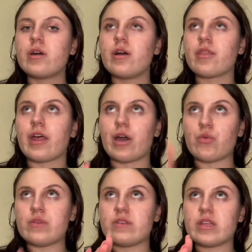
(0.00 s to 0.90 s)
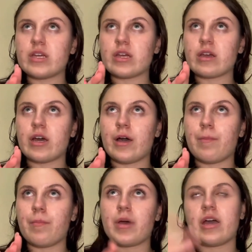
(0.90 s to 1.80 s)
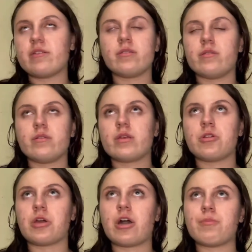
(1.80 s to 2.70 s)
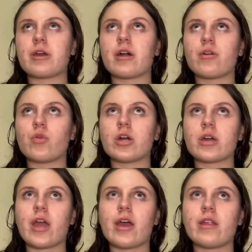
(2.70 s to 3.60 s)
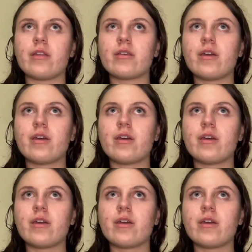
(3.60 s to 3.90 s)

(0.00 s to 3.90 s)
that I was sitting, I had to, you know, help a guy at work, and